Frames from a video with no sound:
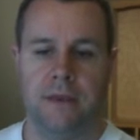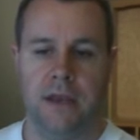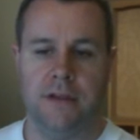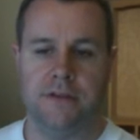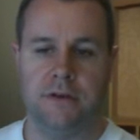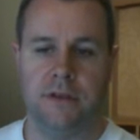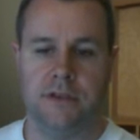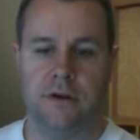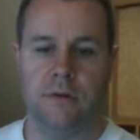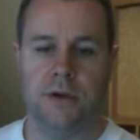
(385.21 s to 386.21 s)
and so
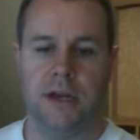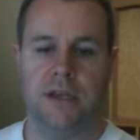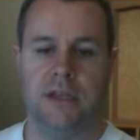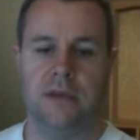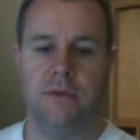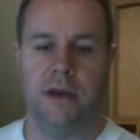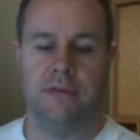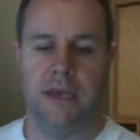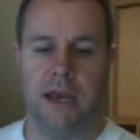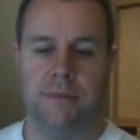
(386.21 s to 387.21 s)
that's all we're getting, and then we have
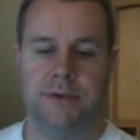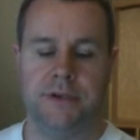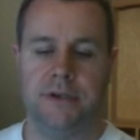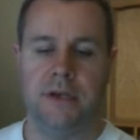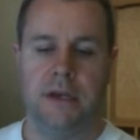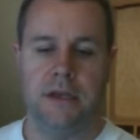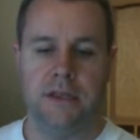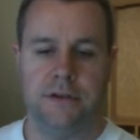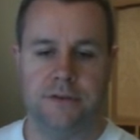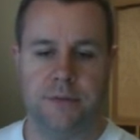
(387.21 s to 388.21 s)
the caption,
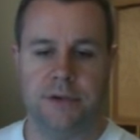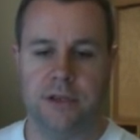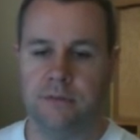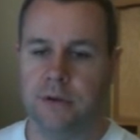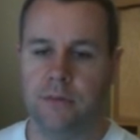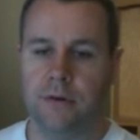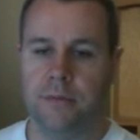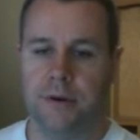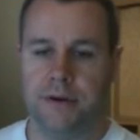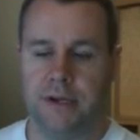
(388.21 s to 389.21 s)
the description, and the read more
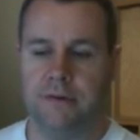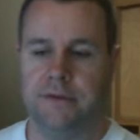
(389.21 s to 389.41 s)
button